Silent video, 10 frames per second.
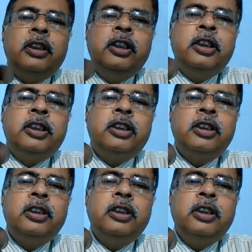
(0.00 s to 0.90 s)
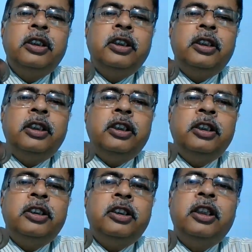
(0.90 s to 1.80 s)
This
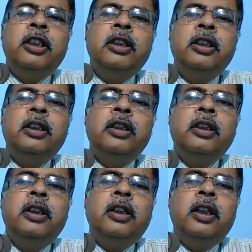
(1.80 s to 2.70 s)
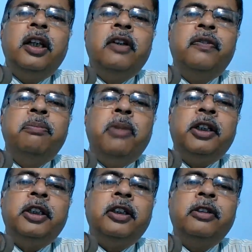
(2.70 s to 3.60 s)
is the left
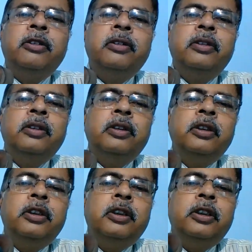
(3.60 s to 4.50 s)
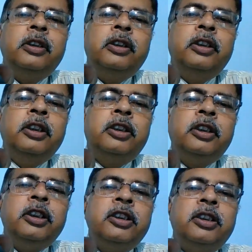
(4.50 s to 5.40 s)
button. This
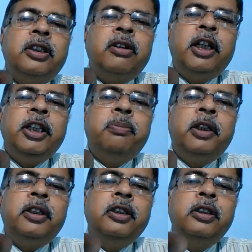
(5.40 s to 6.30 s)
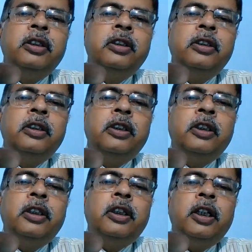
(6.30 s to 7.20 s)
is the right button,
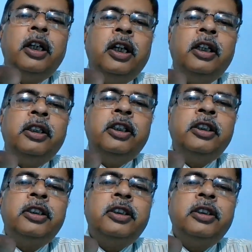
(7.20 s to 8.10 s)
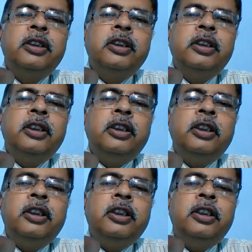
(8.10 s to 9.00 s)
and this
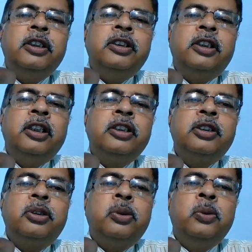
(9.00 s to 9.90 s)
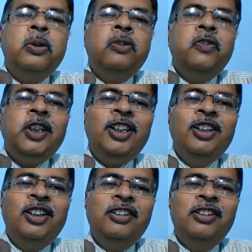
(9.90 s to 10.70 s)
is the scroll wheel.